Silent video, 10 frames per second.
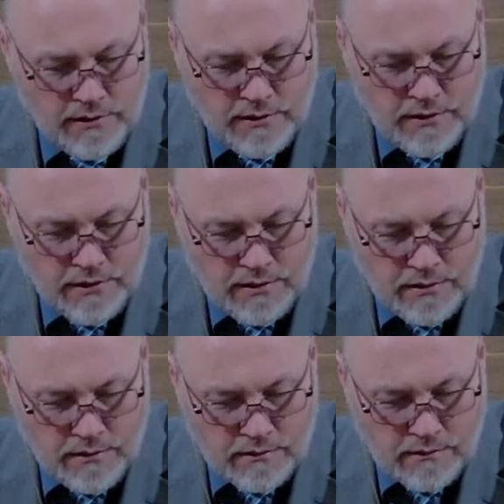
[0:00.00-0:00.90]

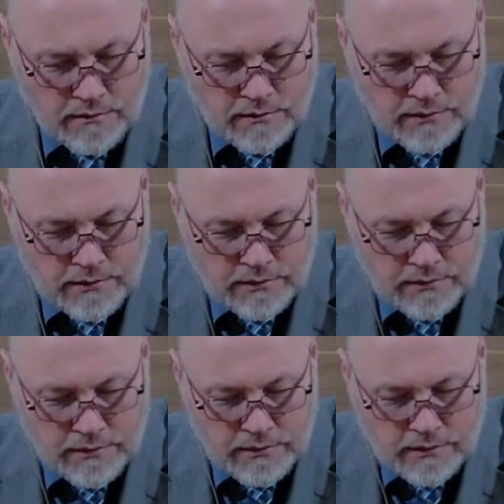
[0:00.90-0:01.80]

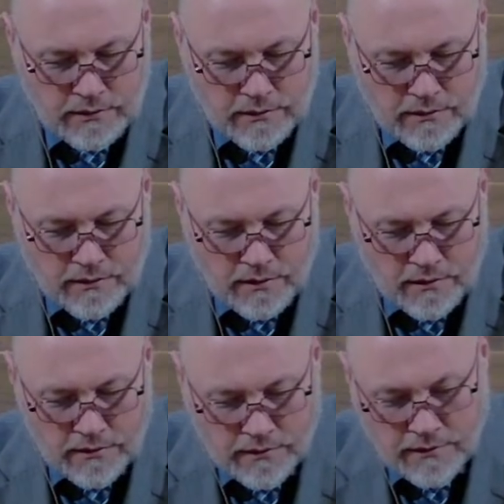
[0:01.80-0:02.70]
Nothing is said.